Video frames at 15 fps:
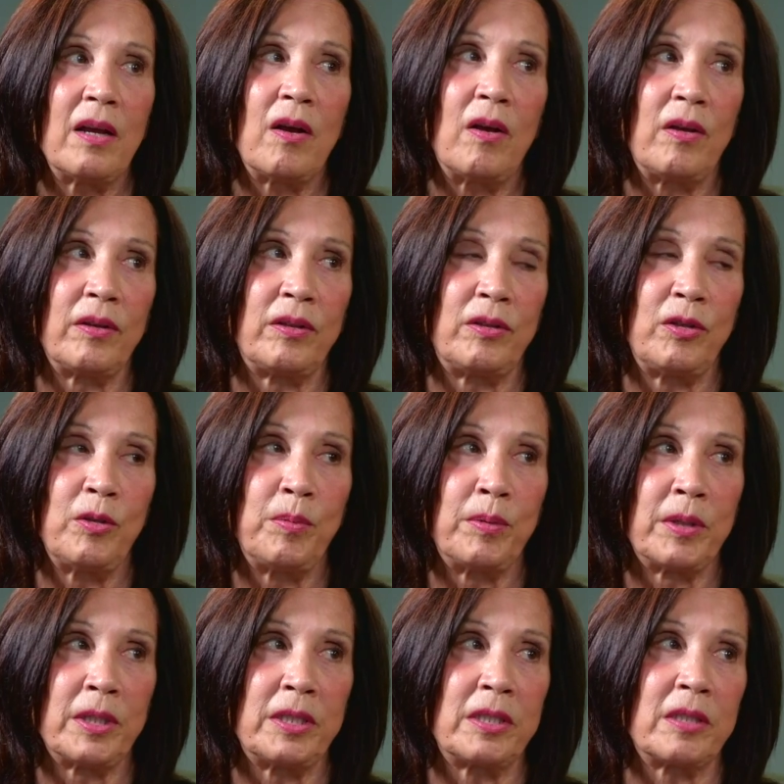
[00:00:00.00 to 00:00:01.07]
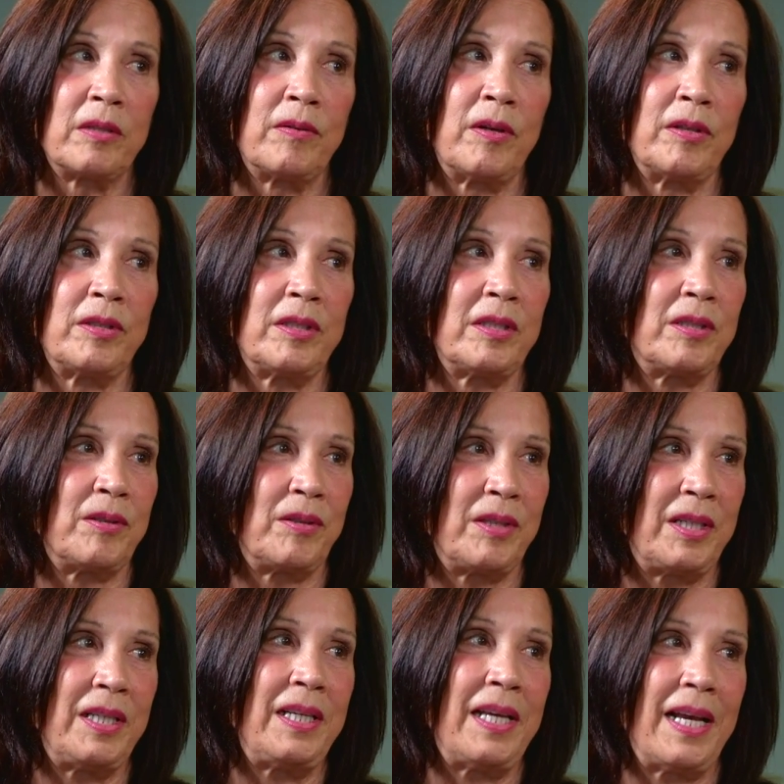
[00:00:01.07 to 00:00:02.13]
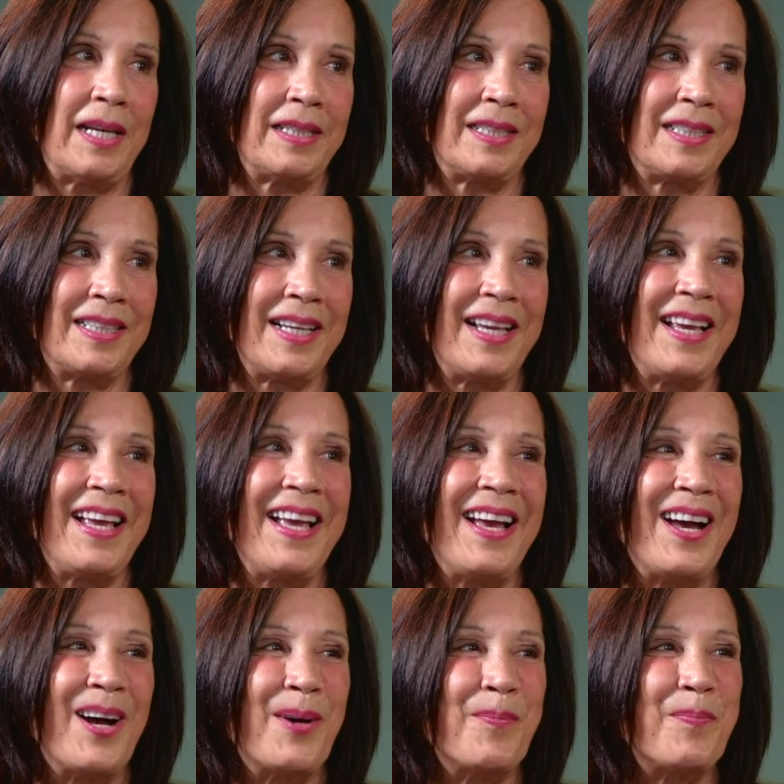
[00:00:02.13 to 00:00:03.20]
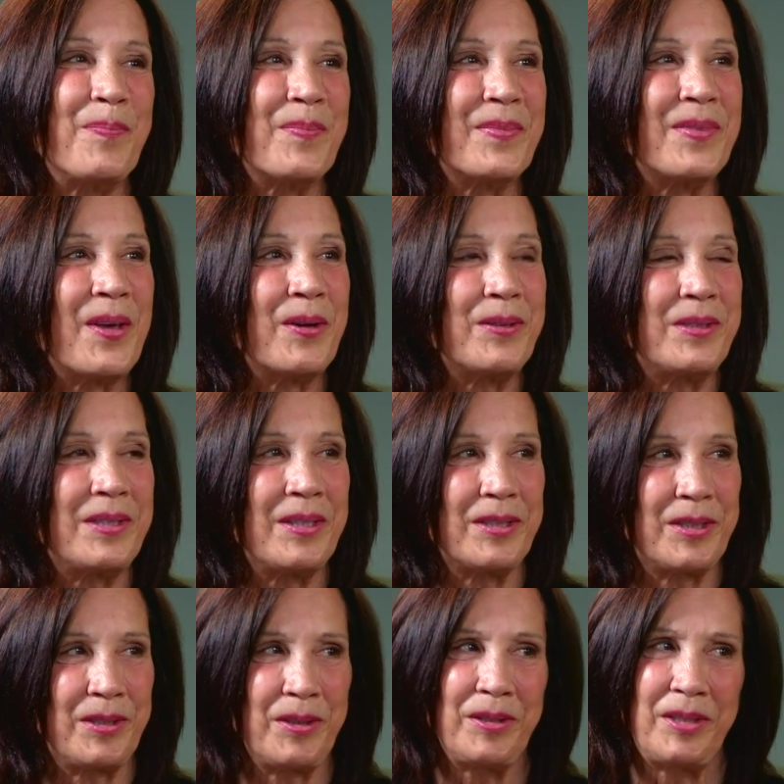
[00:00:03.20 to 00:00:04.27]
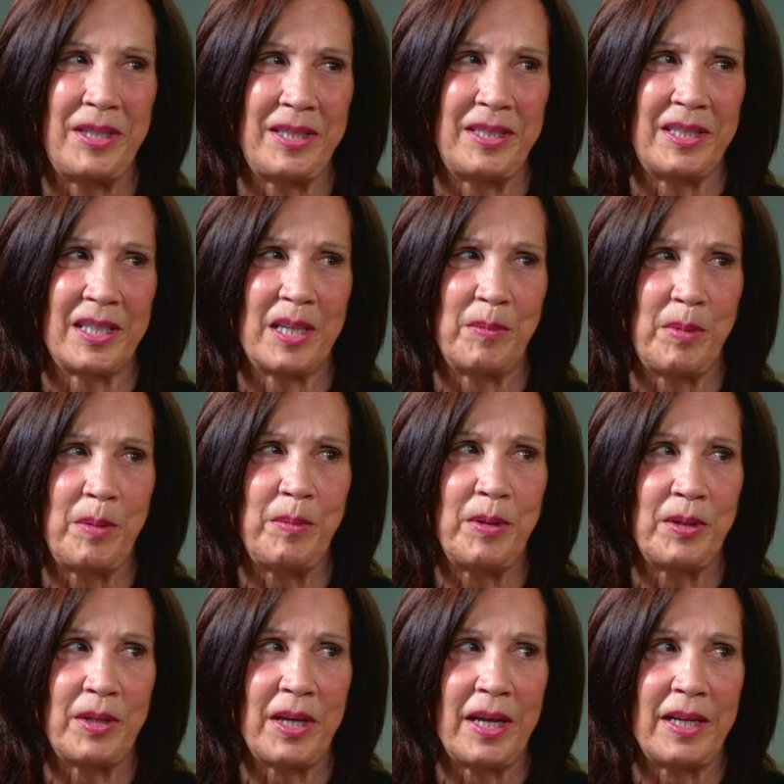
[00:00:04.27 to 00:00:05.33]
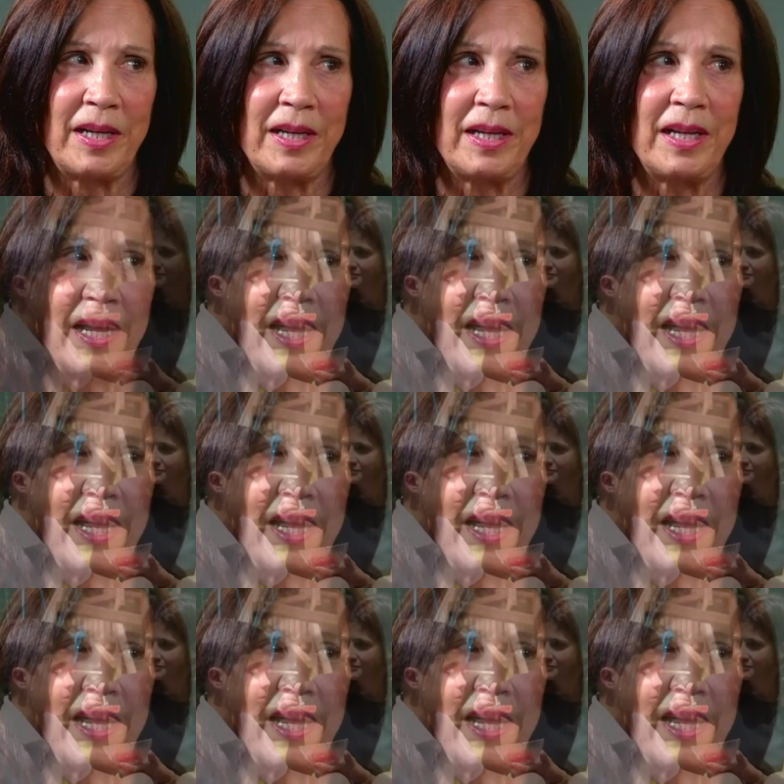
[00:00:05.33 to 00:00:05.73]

called tuberous sclerosis or TS, um, those, there's two genes that can be mutated